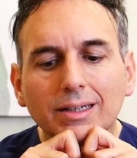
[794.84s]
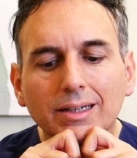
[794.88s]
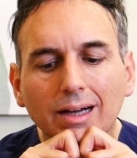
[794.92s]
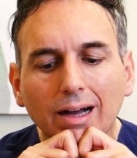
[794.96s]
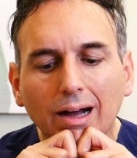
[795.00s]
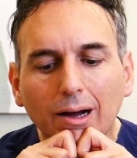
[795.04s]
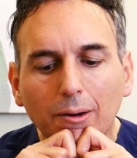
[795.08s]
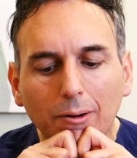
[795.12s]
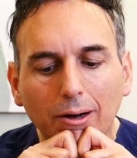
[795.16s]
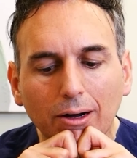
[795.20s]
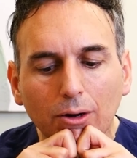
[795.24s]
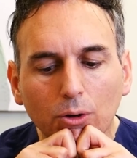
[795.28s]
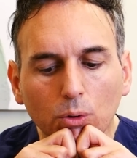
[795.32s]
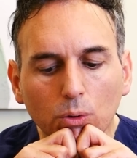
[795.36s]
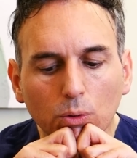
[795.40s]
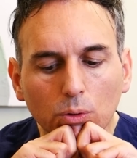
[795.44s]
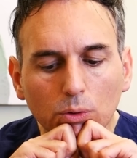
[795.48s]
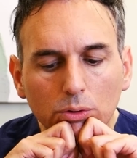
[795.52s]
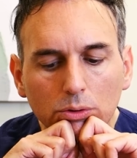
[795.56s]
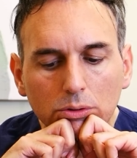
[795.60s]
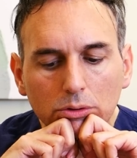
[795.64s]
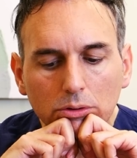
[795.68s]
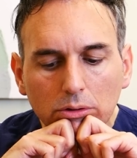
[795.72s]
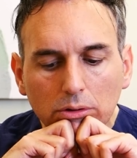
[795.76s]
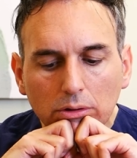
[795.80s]
Down.
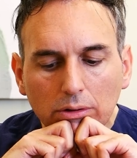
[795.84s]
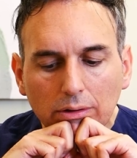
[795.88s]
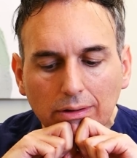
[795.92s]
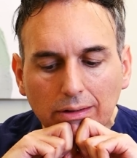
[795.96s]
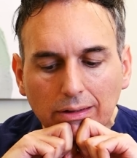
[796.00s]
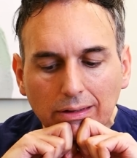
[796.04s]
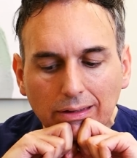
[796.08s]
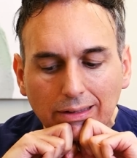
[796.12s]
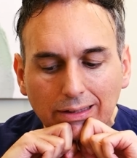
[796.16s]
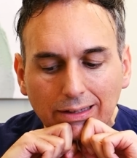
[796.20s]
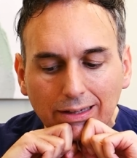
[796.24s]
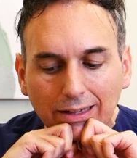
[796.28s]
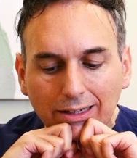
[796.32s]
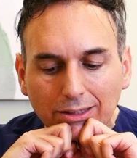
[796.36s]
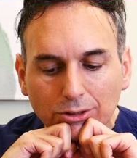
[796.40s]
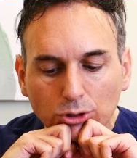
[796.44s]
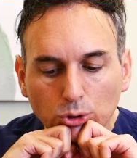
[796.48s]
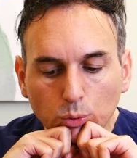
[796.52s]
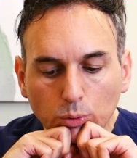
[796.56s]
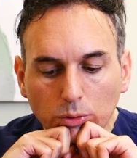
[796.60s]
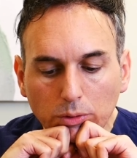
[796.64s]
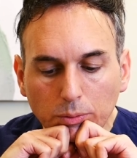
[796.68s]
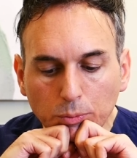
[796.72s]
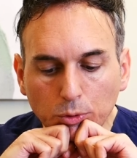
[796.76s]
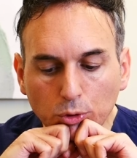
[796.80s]
And
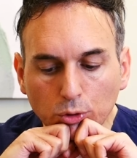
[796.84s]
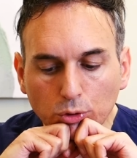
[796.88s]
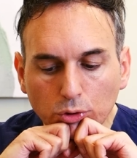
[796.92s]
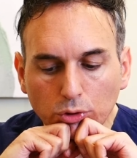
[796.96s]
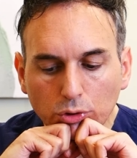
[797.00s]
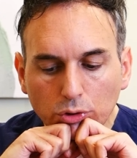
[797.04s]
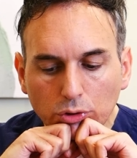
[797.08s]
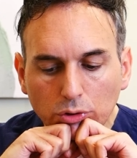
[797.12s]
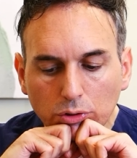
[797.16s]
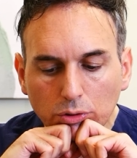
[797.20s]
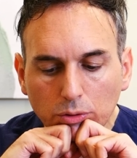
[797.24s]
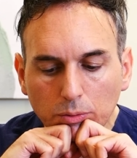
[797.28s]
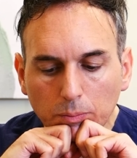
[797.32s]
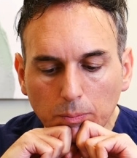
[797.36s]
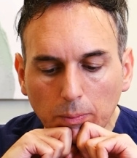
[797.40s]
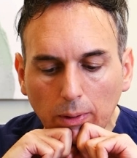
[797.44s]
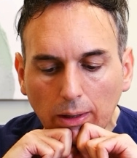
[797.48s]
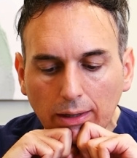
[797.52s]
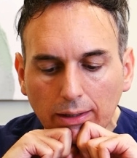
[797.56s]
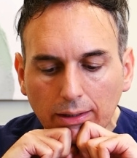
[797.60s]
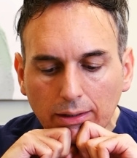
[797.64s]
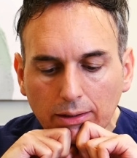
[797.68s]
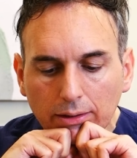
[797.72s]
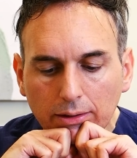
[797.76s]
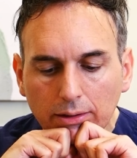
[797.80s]
now we go up,
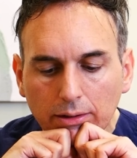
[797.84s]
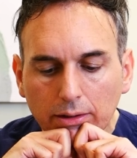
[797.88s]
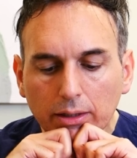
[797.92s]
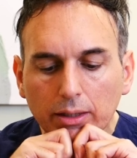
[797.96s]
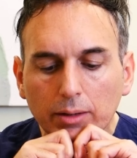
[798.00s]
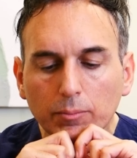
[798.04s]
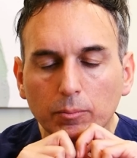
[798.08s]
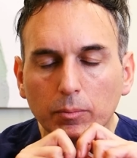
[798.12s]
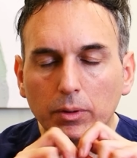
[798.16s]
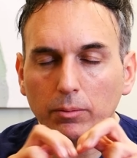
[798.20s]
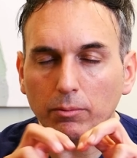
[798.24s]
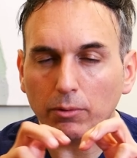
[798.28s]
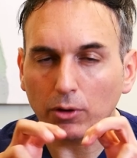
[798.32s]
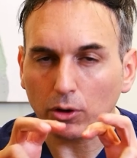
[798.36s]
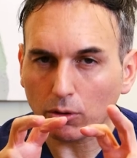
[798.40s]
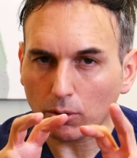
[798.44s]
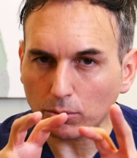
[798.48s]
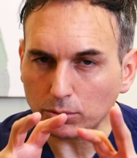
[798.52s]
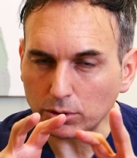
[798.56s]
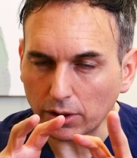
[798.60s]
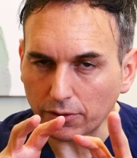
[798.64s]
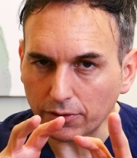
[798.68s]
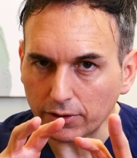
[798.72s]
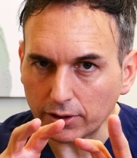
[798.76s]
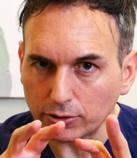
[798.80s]
okay? First we're going
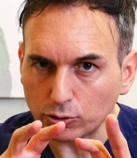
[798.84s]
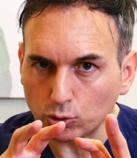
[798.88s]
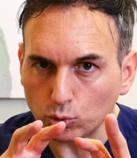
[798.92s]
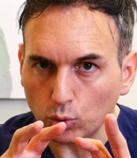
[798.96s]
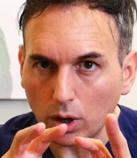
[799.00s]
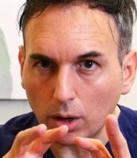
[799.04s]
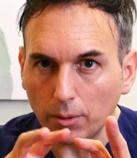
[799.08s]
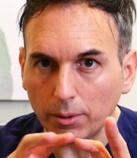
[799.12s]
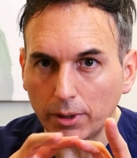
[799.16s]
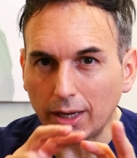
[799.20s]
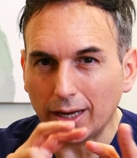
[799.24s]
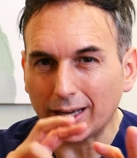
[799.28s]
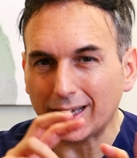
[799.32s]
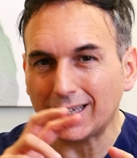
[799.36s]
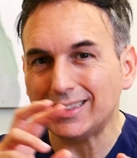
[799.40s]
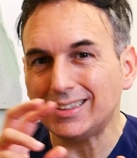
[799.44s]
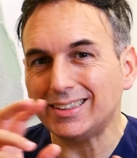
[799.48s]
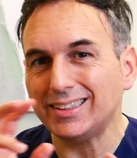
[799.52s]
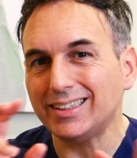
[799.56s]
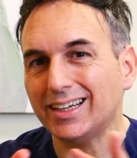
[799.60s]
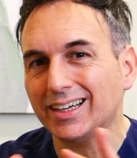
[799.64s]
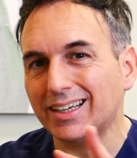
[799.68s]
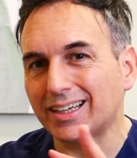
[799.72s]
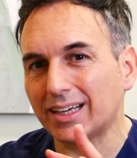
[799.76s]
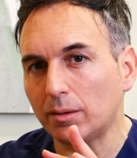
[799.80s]
to do it smooth.
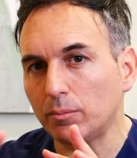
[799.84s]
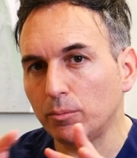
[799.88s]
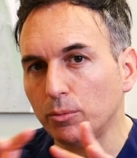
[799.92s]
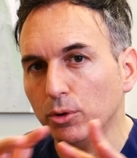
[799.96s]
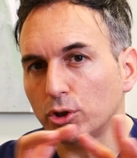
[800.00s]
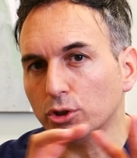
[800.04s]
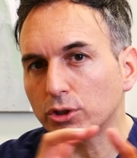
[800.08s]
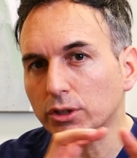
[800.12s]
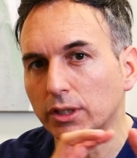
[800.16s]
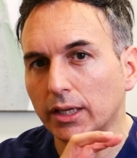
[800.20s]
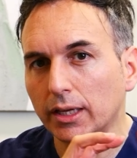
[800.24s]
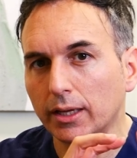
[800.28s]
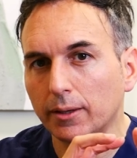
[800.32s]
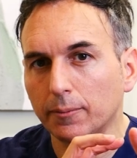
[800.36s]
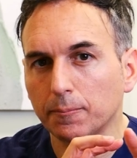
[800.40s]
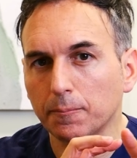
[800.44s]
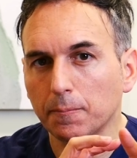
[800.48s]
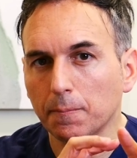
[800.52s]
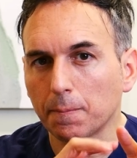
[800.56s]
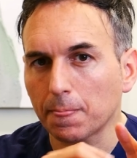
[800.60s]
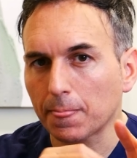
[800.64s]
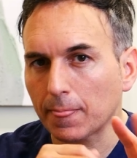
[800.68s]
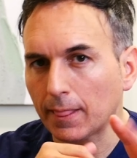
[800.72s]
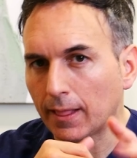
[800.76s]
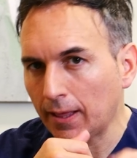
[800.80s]
Here there are
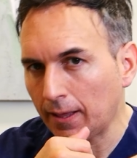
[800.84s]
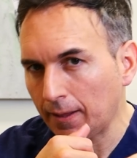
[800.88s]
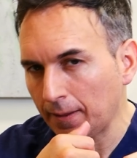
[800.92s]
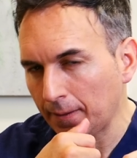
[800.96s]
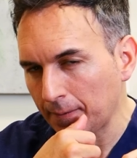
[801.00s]
changes of